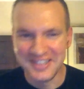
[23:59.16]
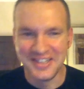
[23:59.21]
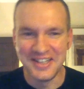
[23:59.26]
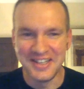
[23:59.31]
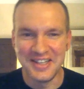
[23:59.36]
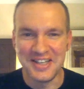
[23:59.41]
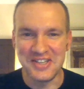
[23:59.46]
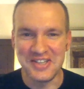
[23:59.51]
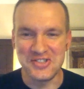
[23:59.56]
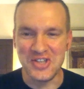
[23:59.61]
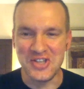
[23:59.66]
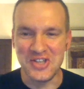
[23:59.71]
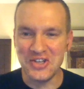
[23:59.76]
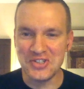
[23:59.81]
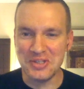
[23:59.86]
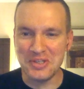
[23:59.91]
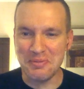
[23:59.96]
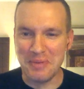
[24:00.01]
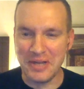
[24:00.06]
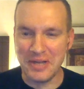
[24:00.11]
As long as
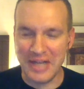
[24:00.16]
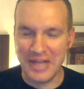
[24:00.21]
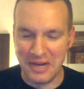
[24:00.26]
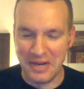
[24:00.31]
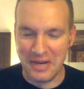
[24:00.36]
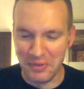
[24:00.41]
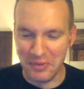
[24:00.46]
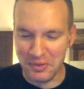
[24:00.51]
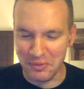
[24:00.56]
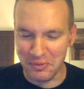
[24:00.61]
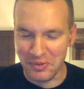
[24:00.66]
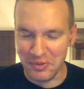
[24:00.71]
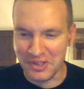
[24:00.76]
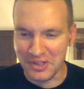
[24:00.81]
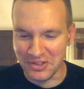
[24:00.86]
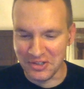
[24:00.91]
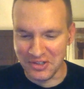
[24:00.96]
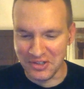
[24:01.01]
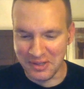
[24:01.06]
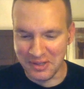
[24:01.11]
I'm not Henry
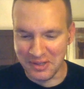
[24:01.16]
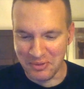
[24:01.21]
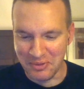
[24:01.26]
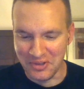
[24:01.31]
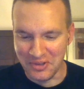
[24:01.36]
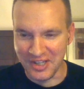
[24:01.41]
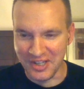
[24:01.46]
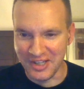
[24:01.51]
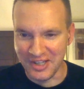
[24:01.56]
Winkler, I'm okay.